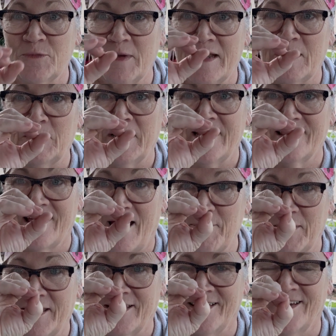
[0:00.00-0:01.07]
made them like that
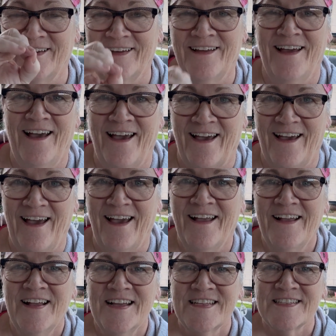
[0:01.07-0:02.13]
big.
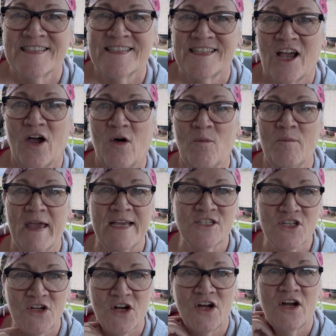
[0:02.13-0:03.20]
So make
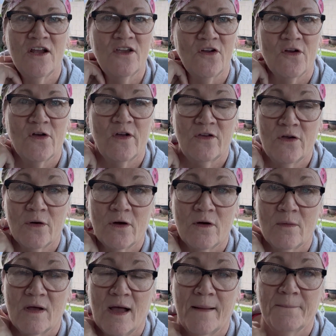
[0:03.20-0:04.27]
sure
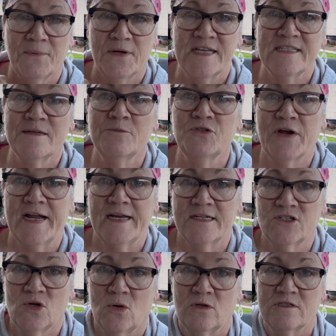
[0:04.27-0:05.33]
you're putting some
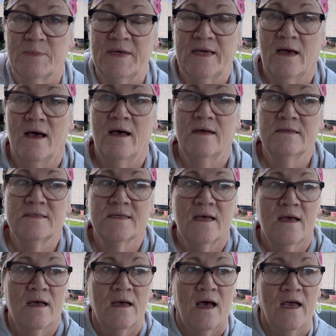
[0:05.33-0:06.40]
drainage holes, because
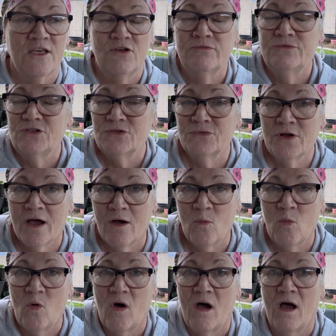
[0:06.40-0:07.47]
you do not
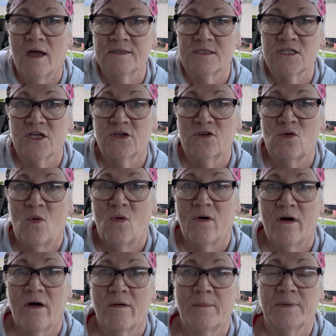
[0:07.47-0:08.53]
want
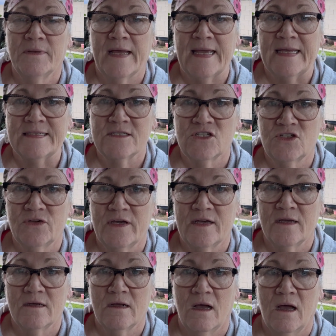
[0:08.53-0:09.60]
your plants to
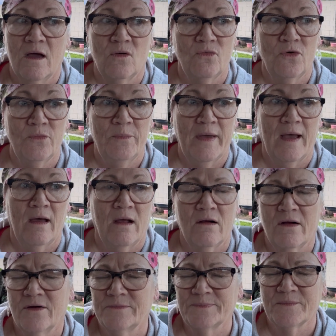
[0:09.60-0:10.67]
get
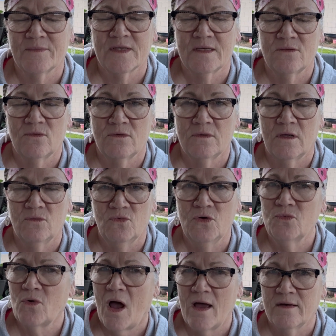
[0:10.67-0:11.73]
root
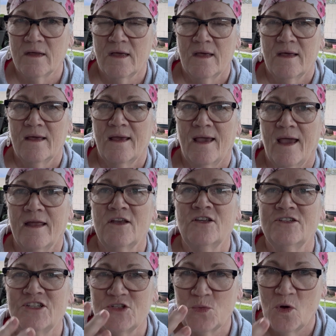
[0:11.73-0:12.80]
rot, and
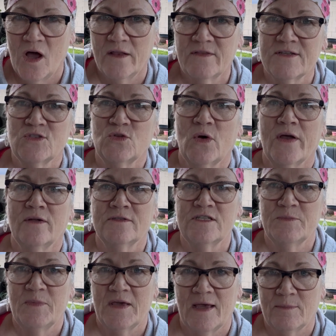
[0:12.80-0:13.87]
you just want the soil to
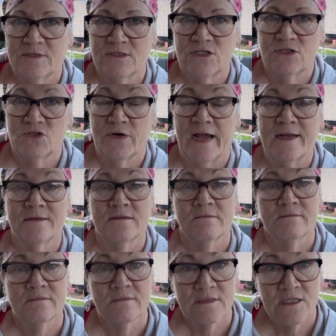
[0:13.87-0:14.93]
be able to drain.
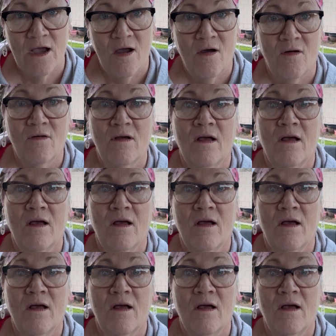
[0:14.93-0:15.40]
So